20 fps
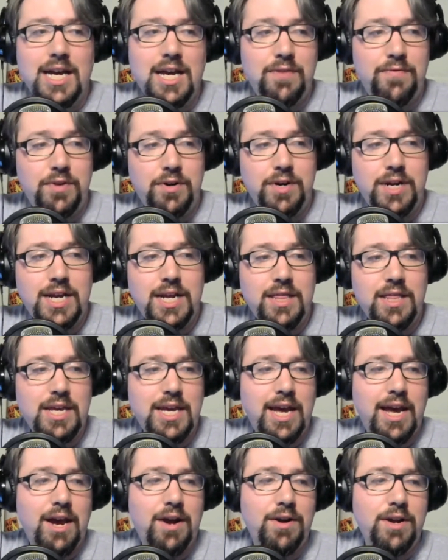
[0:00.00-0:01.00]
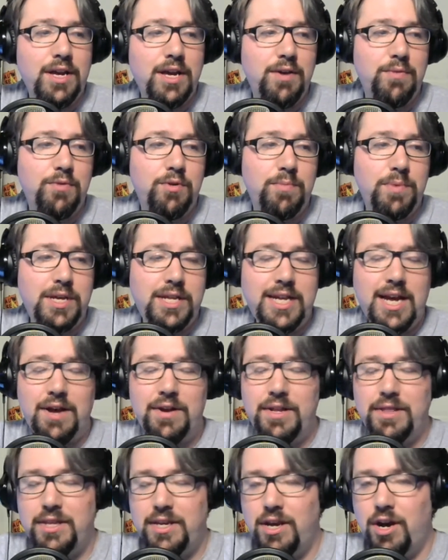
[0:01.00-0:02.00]
If you're in the area, we'll be
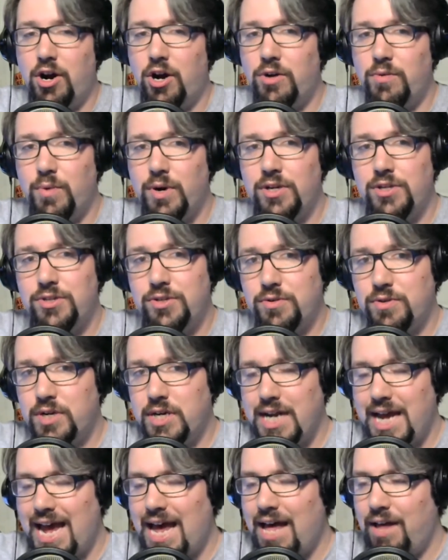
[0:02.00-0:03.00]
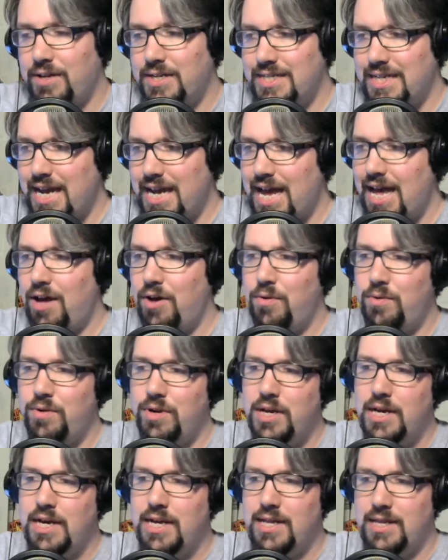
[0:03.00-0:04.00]
down at the hardware store in
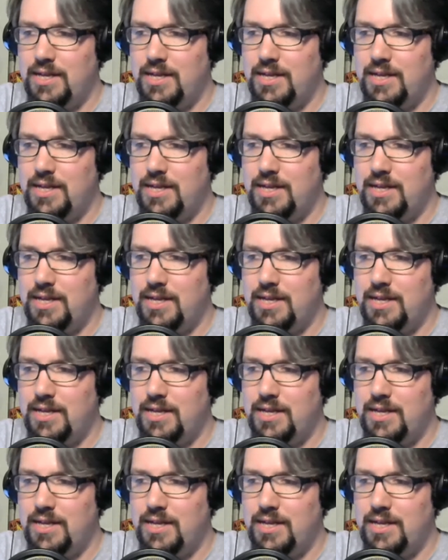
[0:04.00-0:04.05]
Allentown,